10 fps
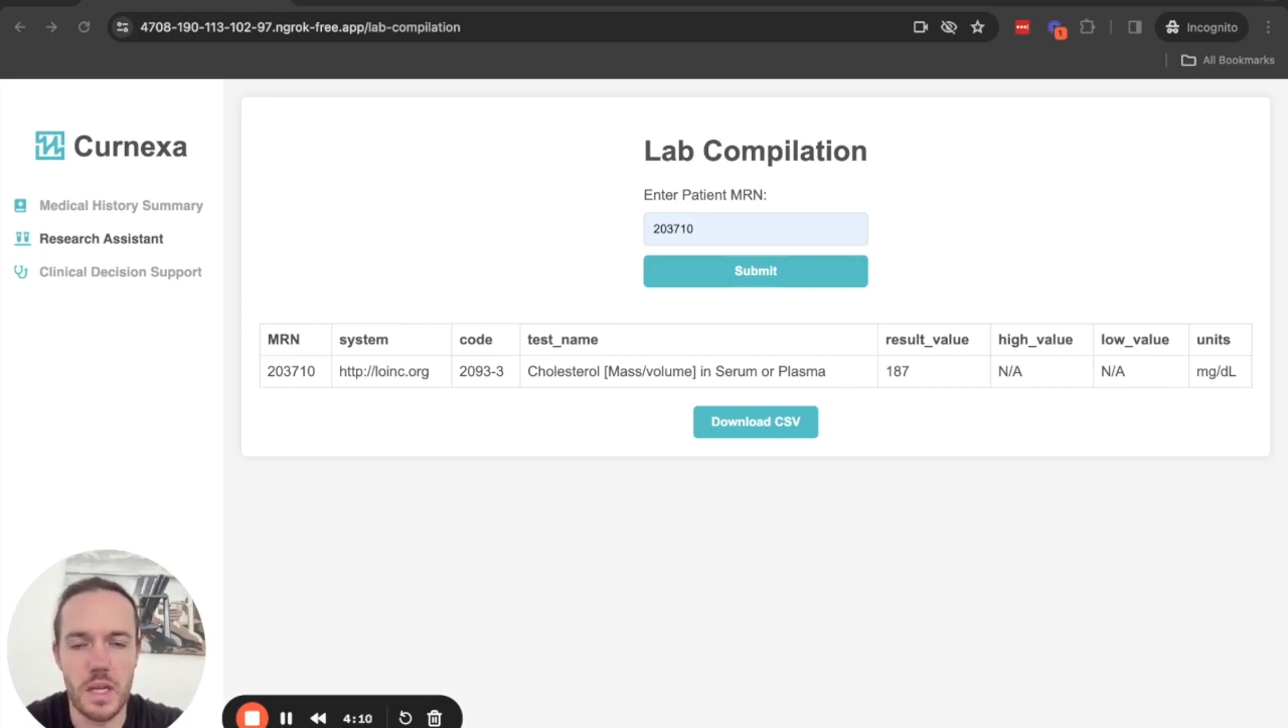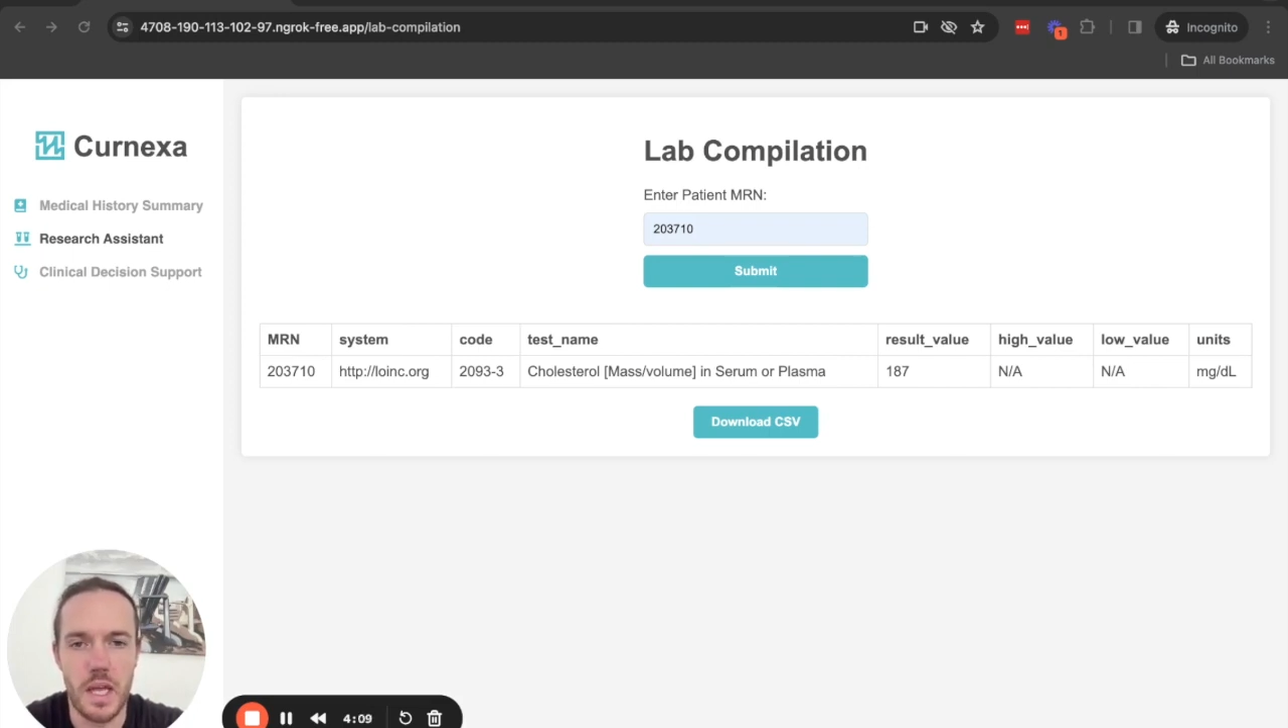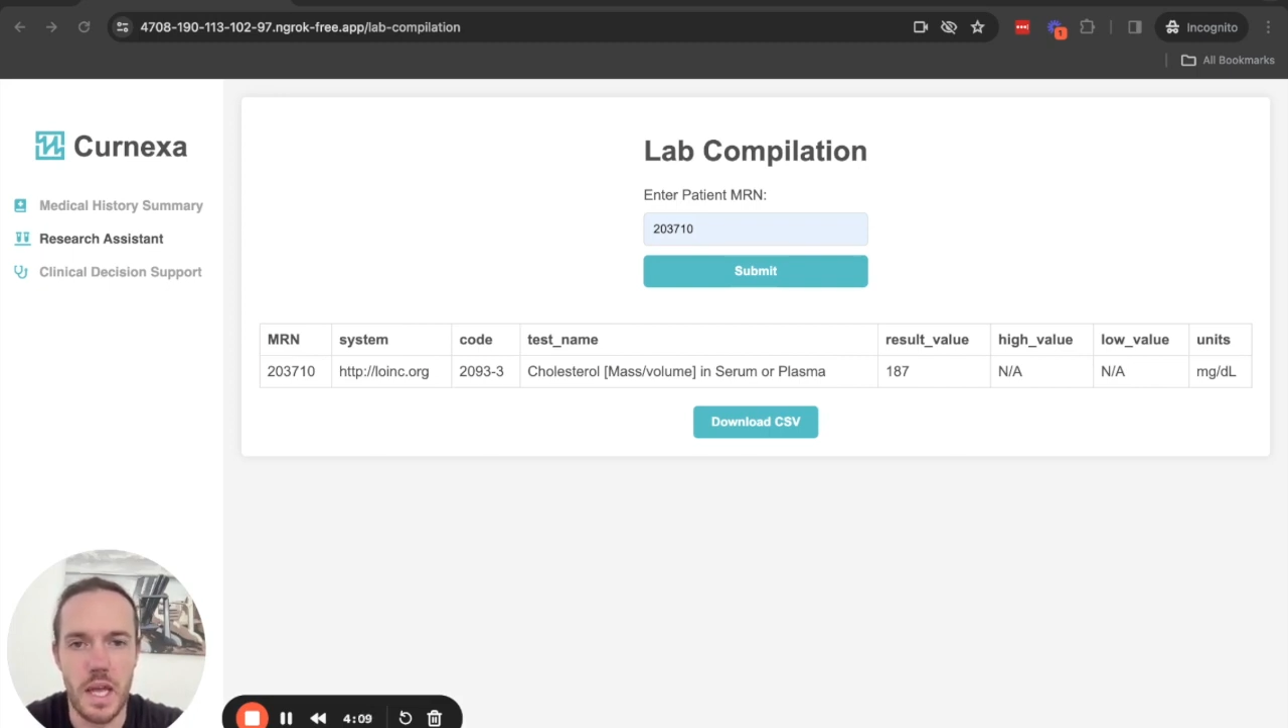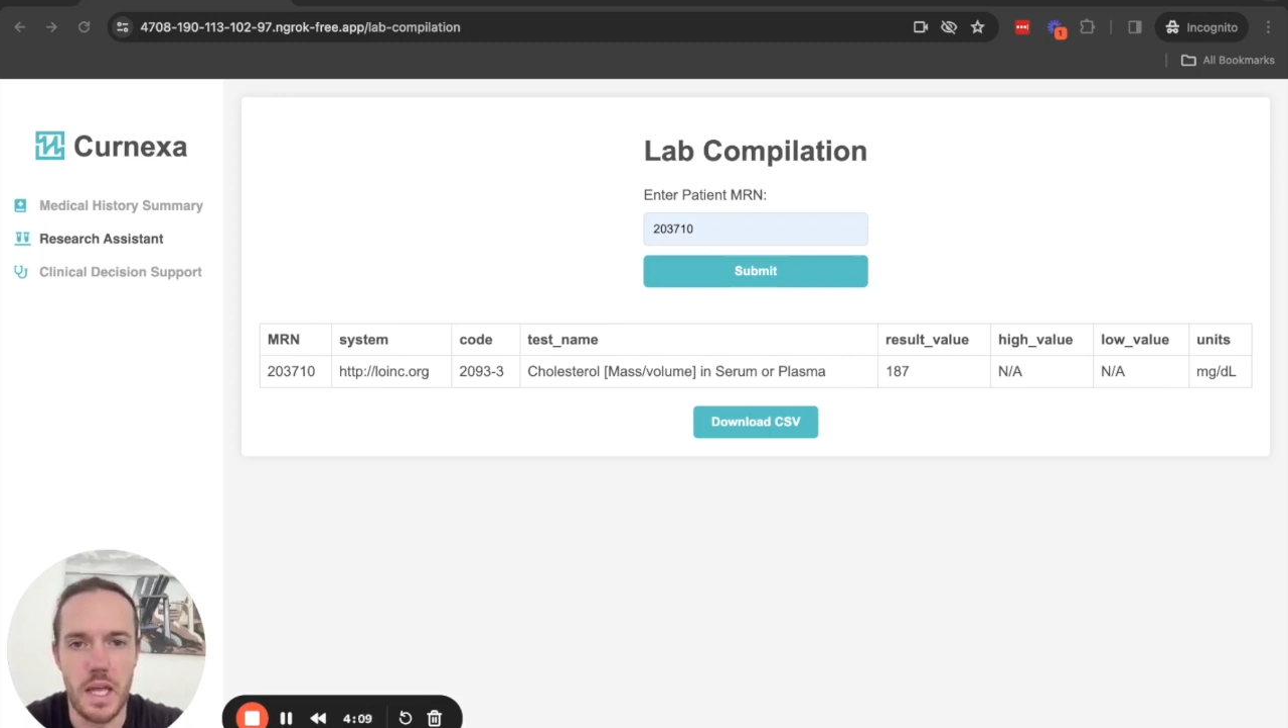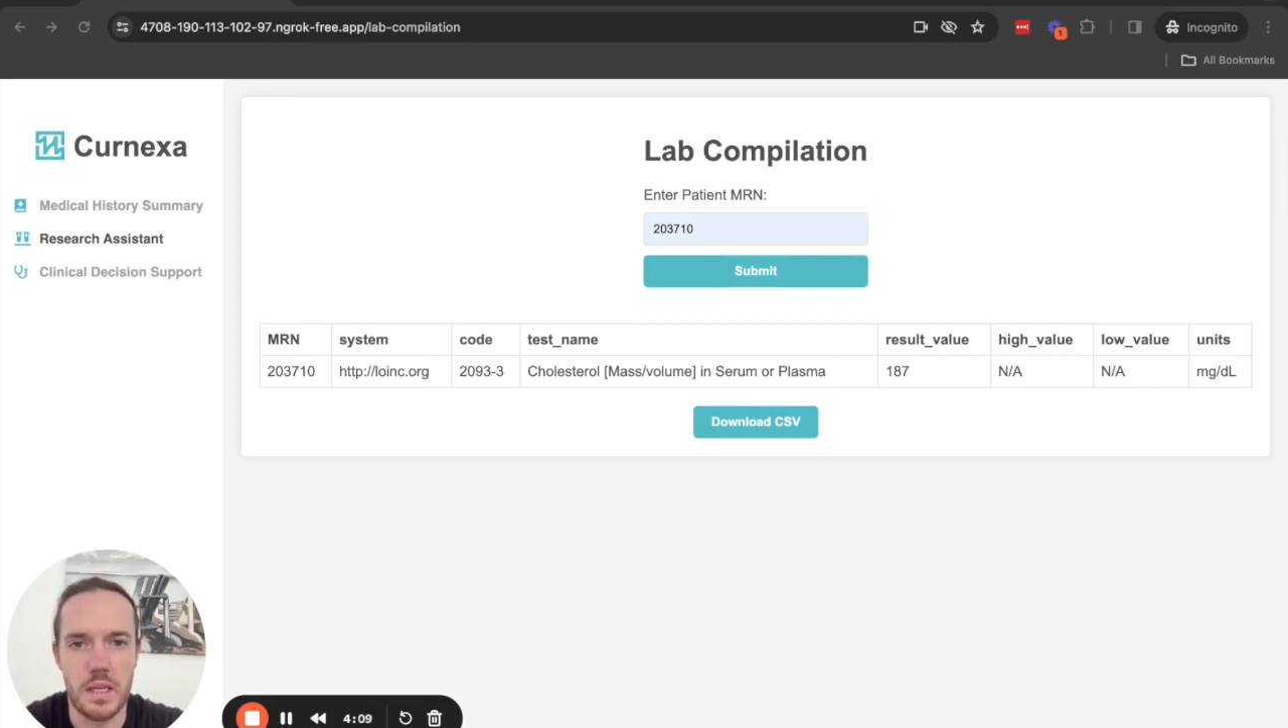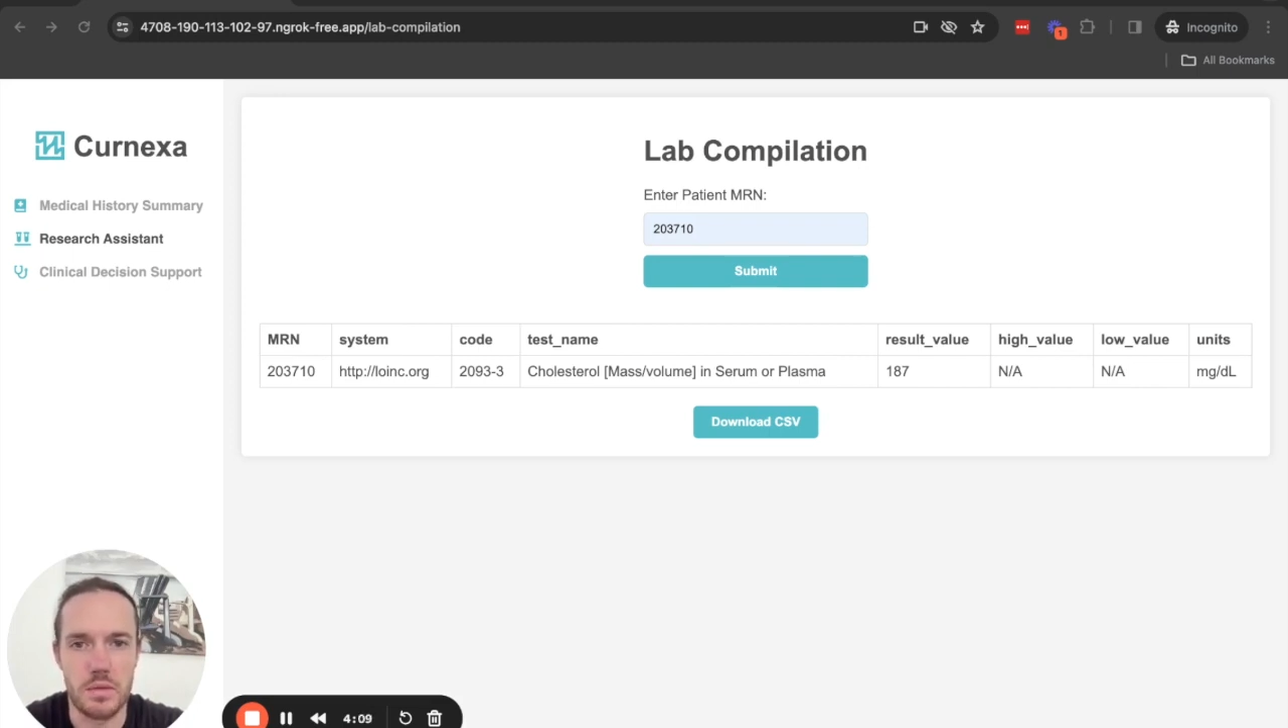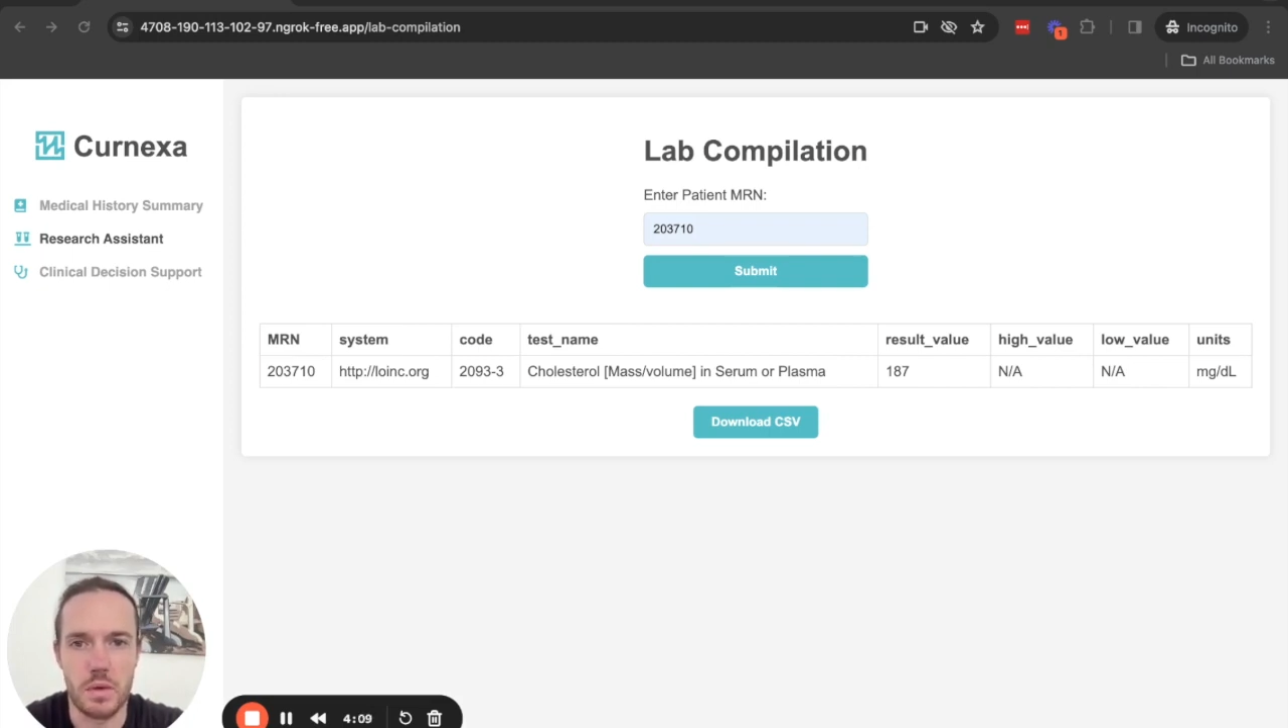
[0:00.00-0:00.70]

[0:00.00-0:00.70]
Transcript: and